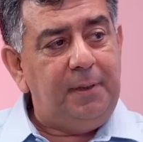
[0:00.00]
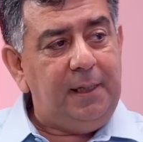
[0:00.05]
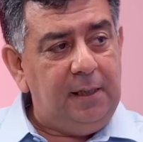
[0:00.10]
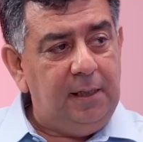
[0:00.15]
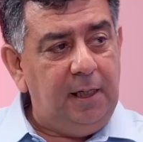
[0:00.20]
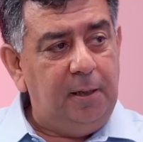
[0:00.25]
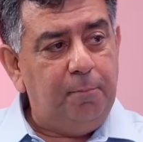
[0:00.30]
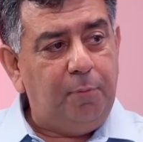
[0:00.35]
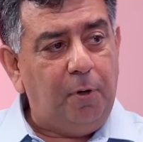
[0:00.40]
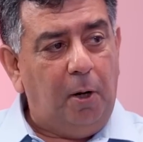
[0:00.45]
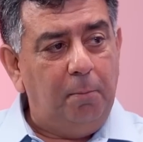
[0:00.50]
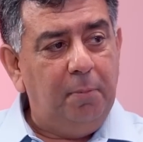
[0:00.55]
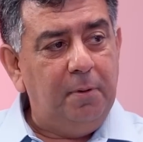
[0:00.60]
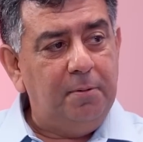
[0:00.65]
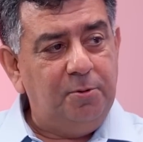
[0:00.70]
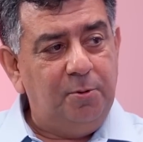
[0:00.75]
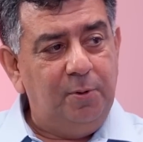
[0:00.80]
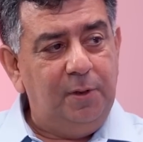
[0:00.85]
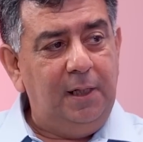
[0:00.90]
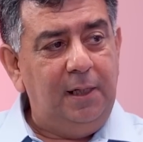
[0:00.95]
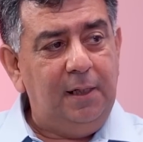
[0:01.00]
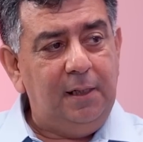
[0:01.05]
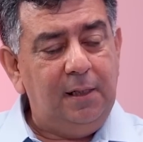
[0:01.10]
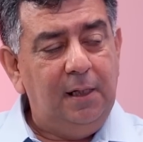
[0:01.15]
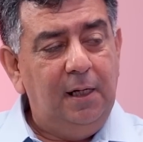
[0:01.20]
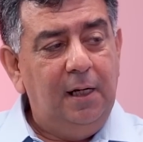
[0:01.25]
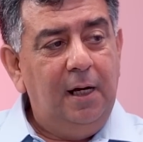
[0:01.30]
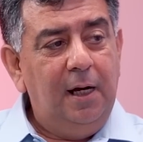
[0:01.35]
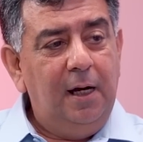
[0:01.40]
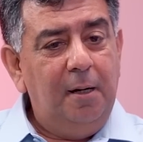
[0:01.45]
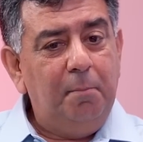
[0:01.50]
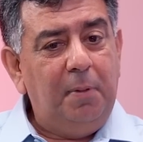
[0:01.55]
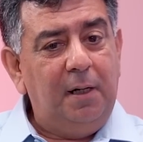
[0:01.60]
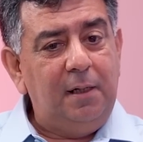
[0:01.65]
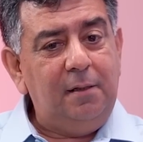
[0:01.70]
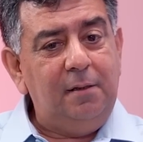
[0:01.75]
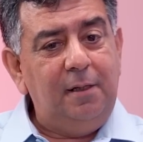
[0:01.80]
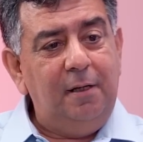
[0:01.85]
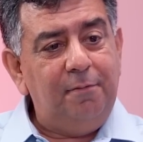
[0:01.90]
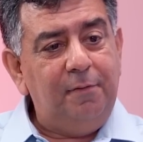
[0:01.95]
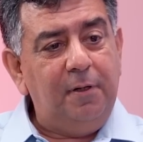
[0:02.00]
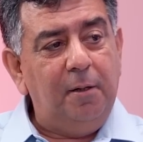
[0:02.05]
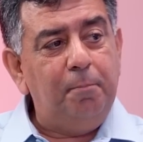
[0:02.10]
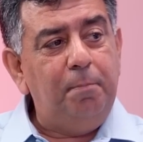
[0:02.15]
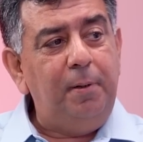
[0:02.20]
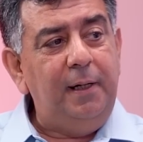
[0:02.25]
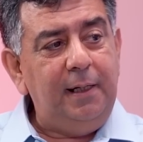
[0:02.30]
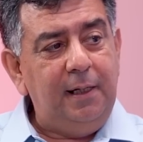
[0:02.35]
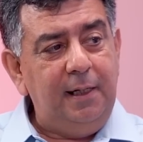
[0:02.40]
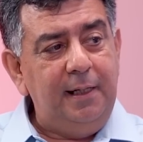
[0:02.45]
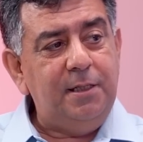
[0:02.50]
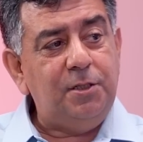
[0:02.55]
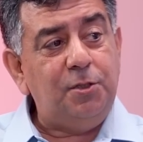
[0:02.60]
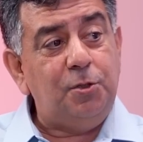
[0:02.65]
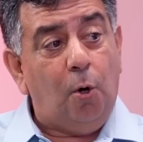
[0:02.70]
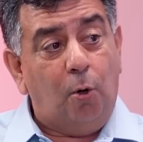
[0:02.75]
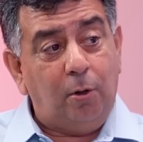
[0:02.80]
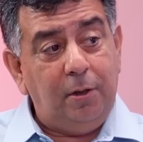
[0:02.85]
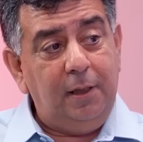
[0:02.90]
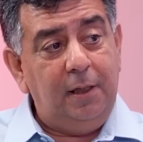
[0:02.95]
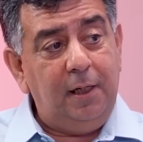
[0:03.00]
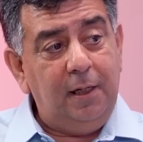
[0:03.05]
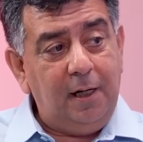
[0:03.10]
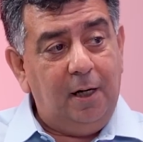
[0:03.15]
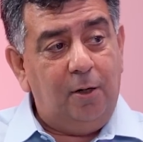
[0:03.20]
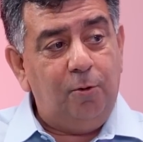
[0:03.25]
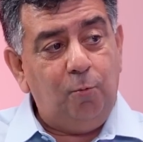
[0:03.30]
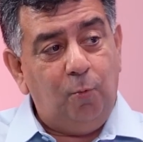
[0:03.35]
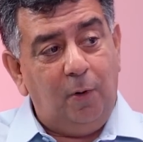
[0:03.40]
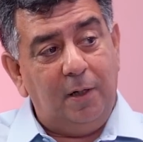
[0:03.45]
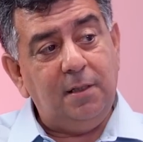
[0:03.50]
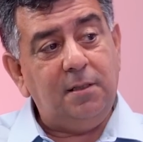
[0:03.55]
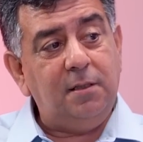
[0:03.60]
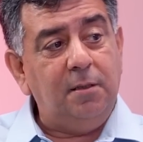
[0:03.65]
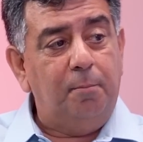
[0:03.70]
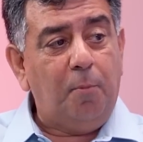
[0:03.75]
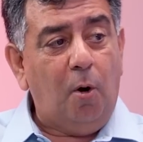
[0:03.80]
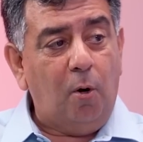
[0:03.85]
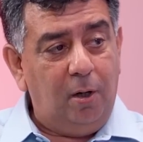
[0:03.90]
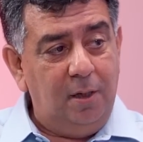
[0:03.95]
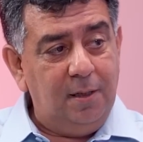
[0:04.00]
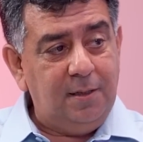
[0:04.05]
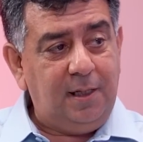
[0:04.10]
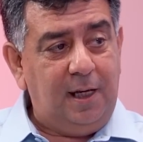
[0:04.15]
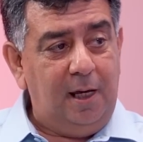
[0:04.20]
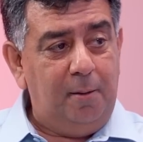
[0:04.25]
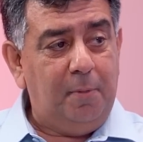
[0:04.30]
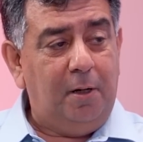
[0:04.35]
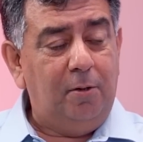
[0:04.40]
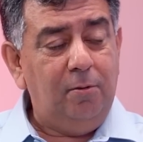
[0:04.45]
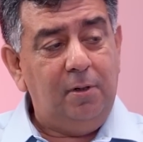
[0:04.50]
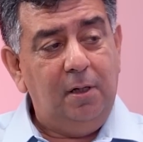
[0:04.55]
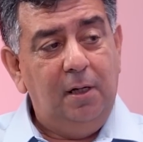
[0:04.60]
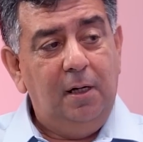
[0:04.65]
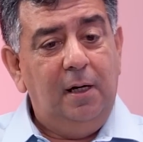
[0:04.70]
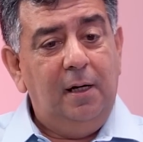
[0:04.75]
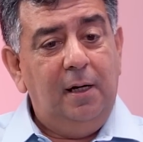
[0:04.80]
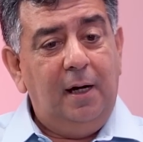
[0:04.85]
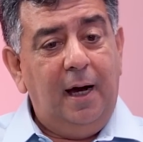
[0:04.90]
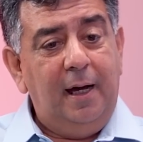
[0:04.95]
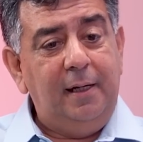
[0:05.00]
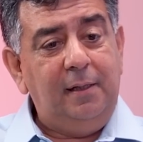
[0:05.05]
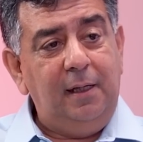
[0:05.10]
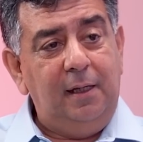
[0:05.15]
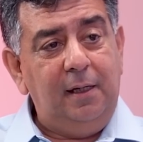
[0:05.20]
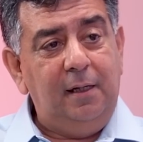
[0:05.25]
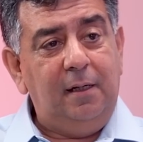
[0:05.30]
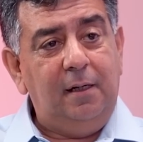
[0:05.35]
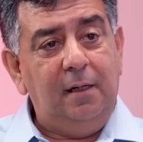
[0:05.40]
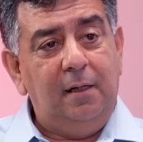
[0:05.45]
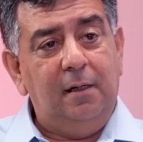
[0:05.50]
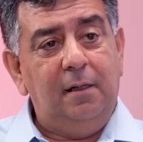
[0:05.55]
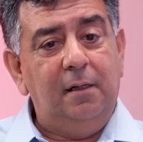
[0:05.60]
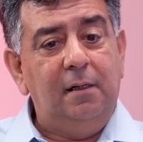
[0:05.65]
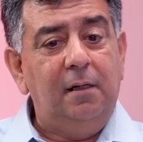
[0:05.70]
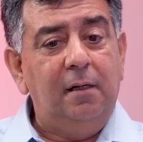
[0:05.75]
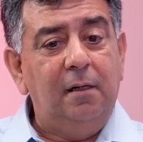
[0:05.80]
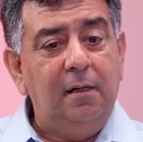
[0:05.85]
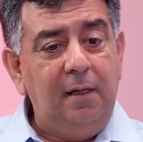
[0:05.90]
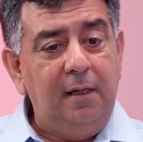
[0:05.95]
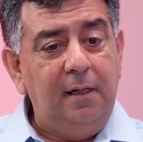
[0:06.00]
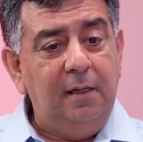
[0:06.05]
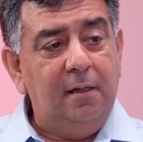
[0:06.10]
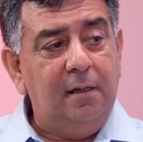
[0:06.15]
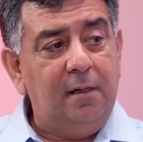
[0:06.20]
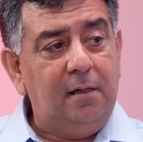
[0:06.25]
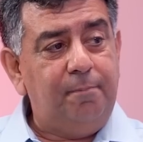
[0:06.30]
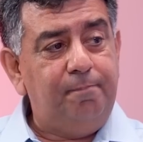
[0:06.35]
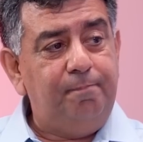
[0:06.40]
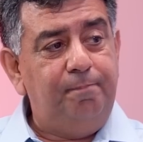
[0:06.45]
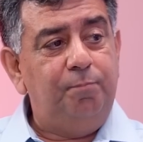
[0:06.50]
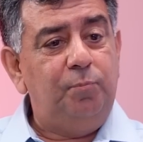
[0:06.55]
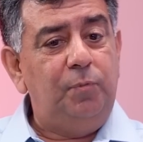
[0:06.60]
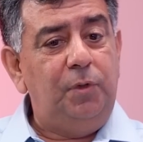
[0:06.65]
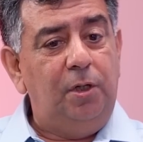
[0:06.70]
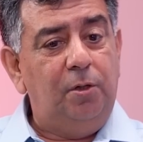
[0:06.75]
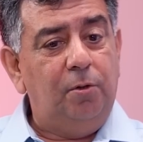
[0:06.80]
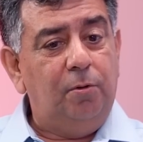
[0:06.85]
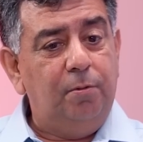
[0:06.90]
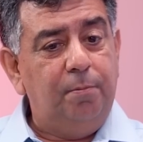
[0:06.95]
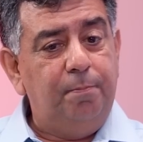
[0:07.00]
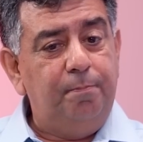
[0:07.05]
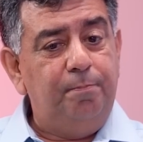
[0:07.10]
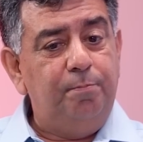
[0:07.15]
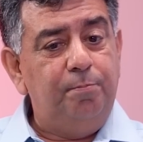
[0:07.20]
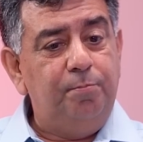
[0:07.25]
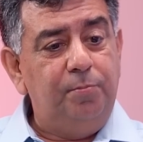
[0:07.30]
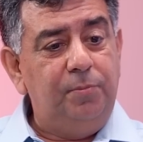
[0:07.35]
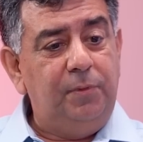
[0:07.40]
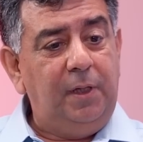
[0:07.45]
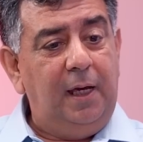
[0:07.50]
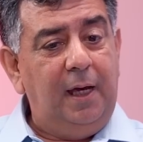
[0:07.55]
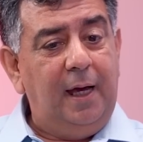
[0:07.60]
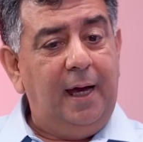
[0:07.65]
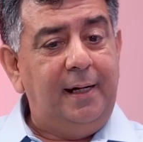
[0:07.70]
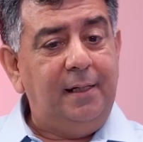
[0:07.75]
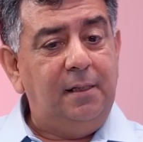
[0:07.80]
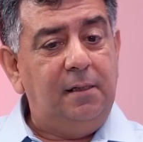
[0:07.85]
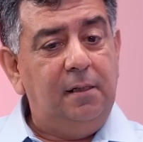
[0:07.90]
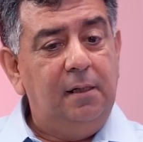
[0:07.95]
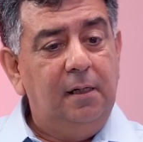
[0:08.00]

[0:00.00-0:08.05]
teething problems with it, but they've completely sorted it out once the models came out. I think earlier, they had